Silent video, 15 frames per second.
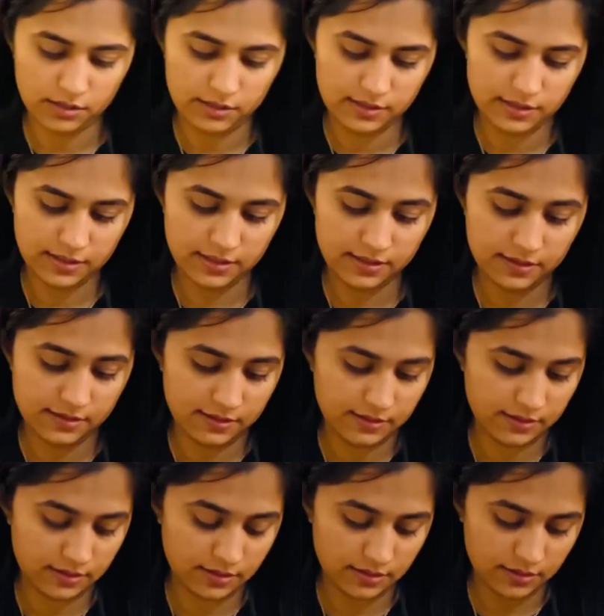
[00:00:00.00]

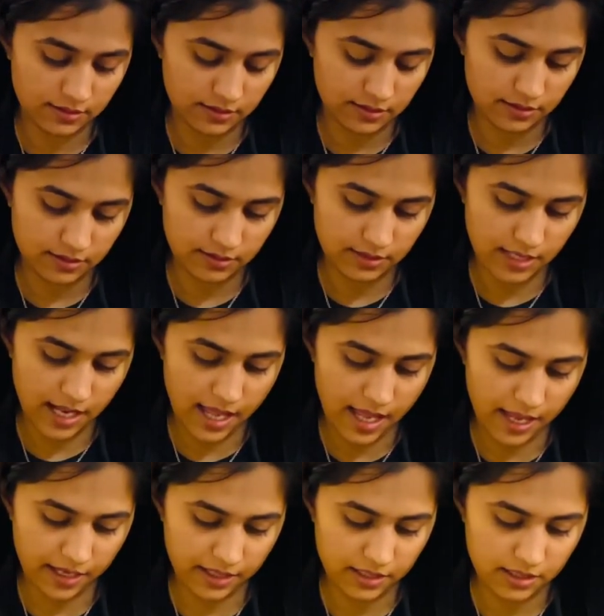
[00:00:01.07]
just
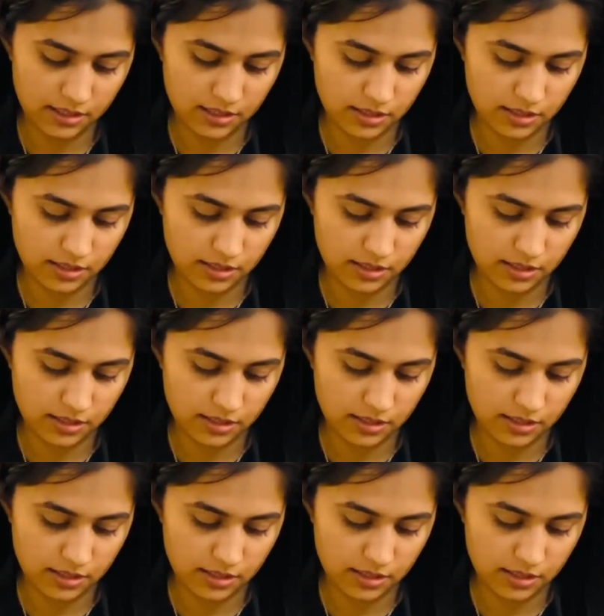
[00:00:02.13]
slide